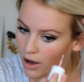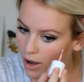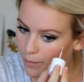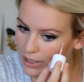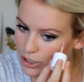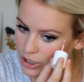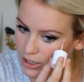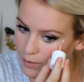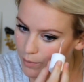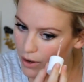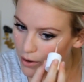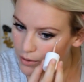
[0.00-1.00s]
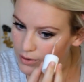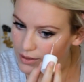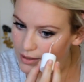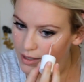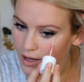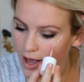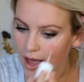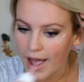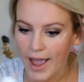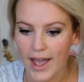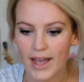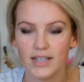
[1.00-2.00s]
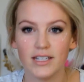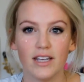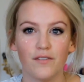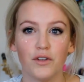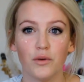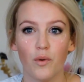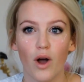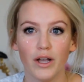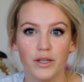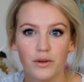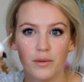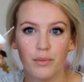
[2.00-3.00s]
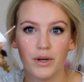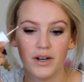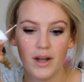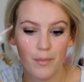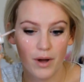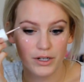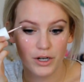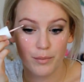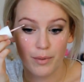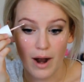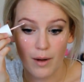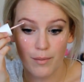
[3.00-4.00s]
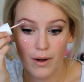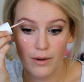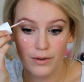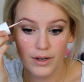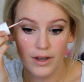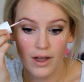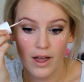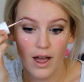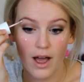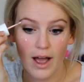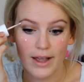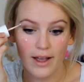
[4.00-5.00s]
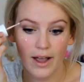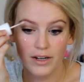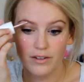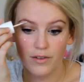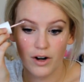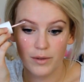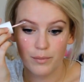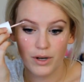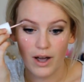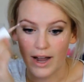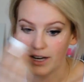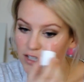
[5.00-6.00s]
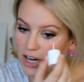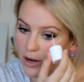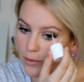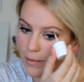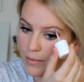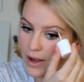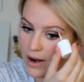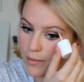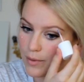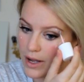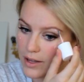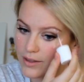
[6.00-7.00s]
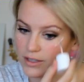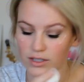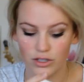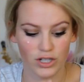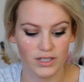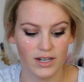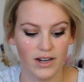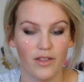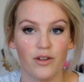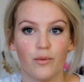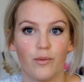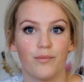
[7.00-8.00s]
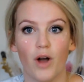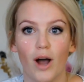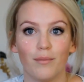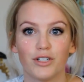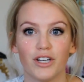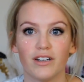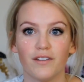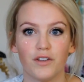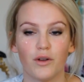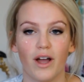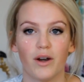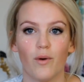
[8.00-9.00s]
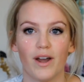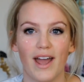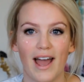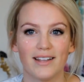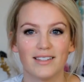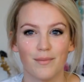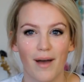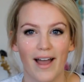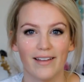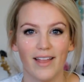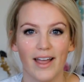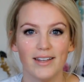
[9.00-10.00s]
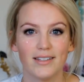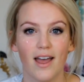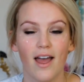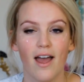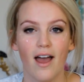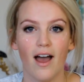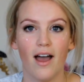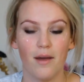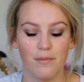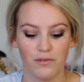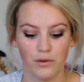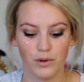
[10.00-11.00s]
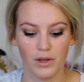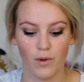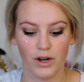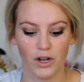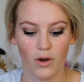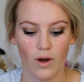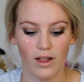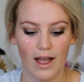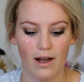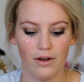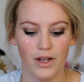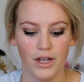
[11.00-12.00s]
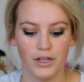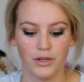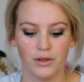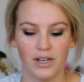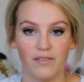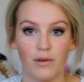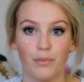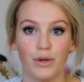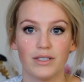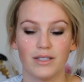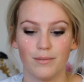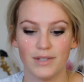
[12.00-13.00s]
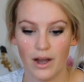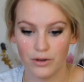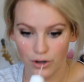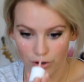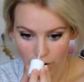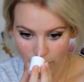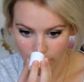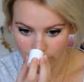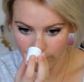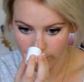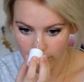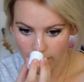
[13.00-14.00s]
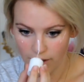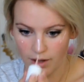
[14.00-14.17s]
on my cheekbones. And if you want, you could put it up on your brow bone. I kind of already put eyeshadow up there, but this is just another option if you kind of want to add some highlight. If you really want to go all out, you can even put some down your nose